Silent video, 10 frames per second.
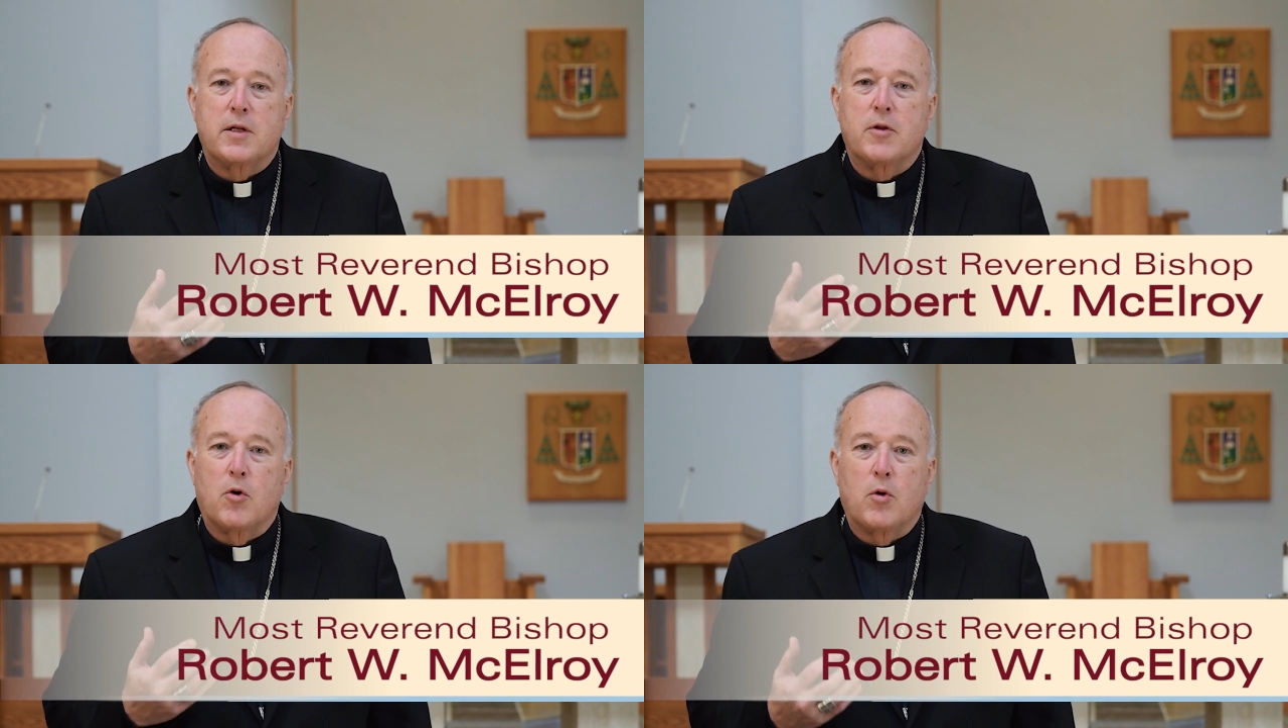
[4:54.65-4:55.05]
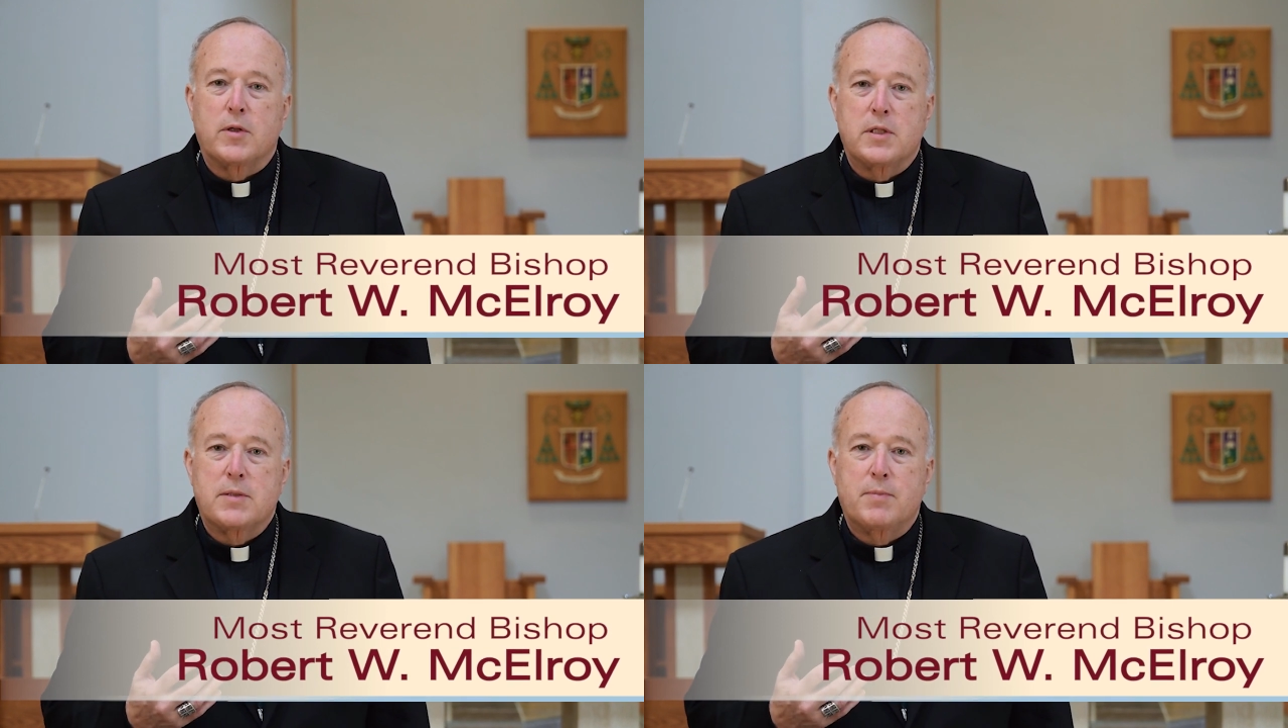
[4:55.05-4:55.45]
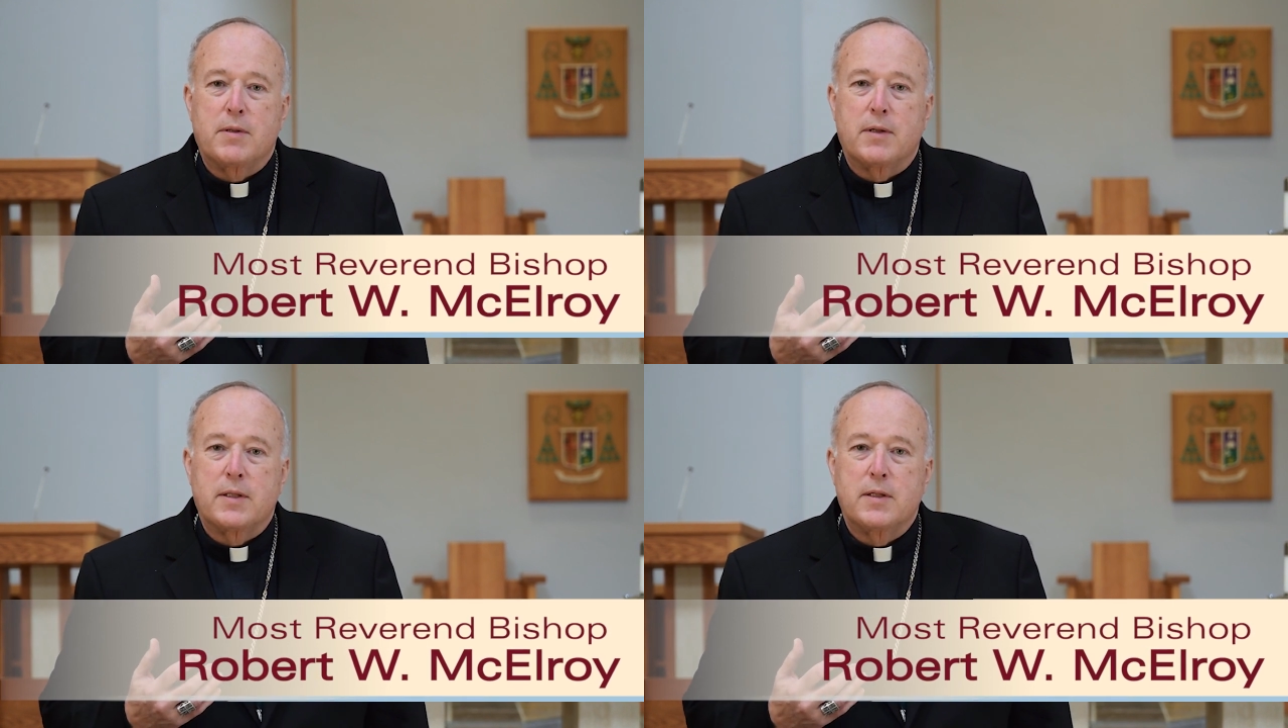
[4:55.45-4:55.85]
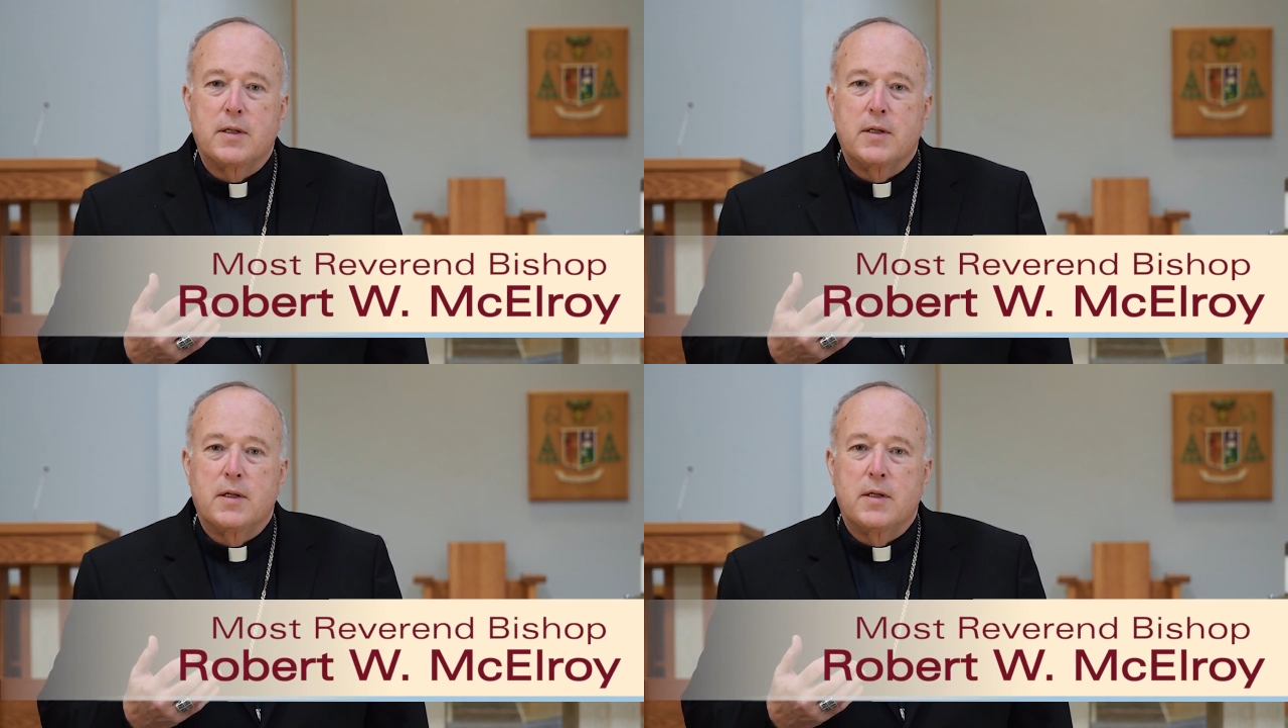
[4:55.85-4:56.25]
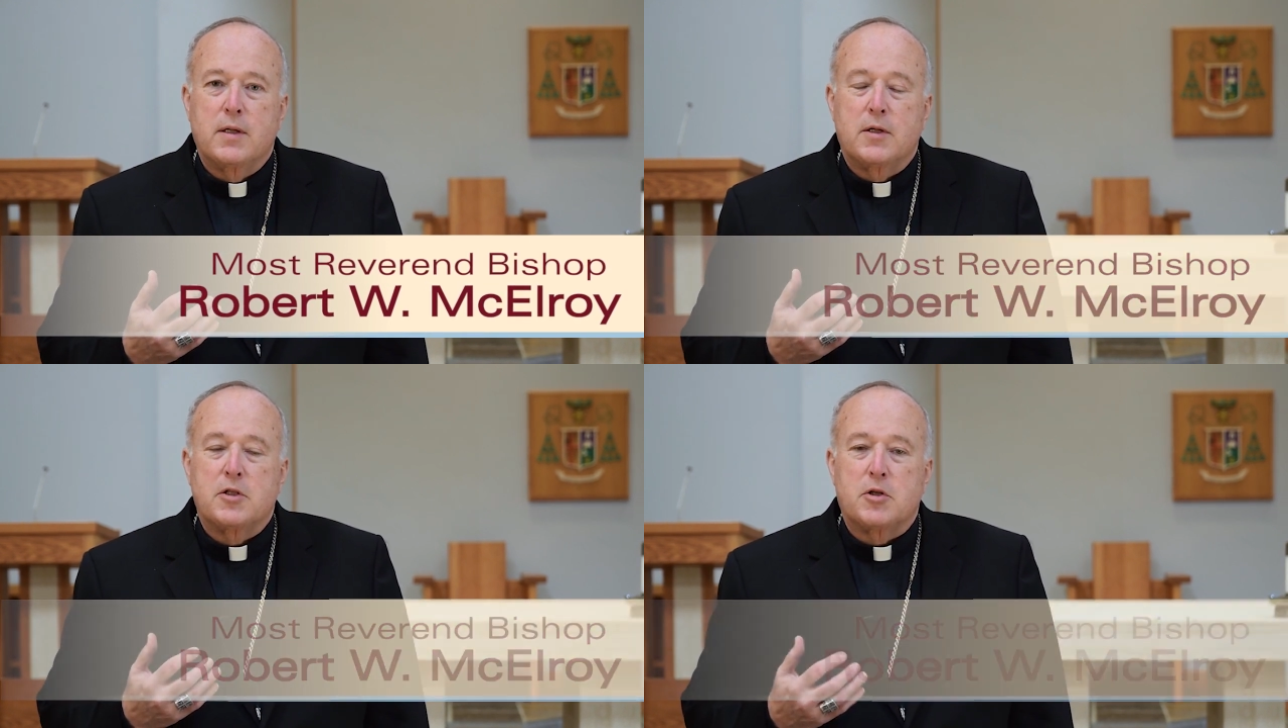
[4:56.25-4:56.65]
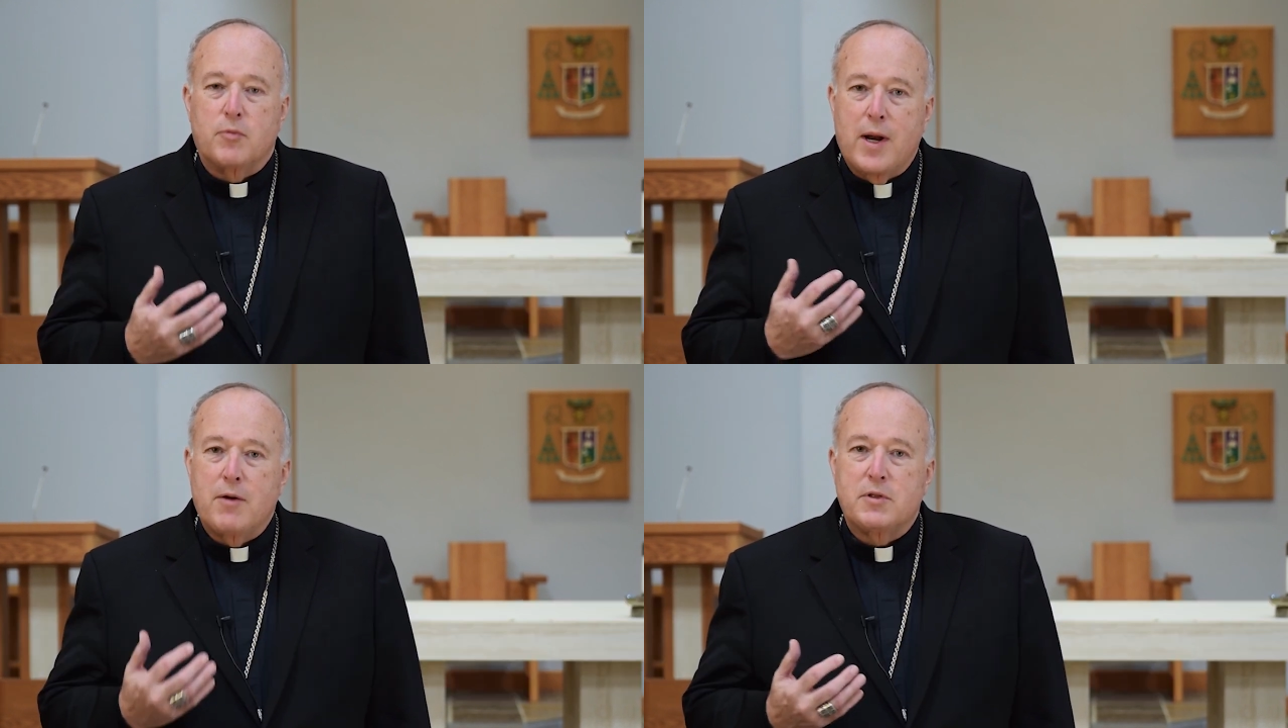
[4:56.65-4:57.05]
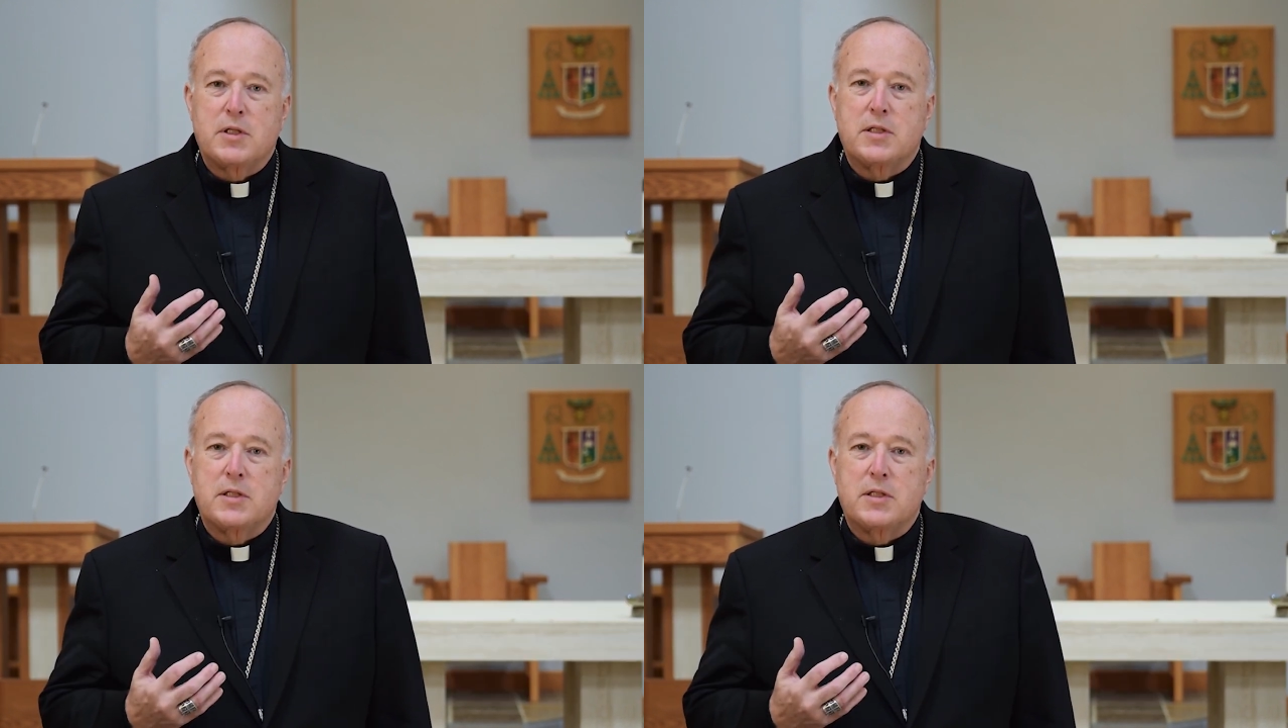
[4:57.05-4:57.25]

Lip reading: and the Holy Spirit surrounds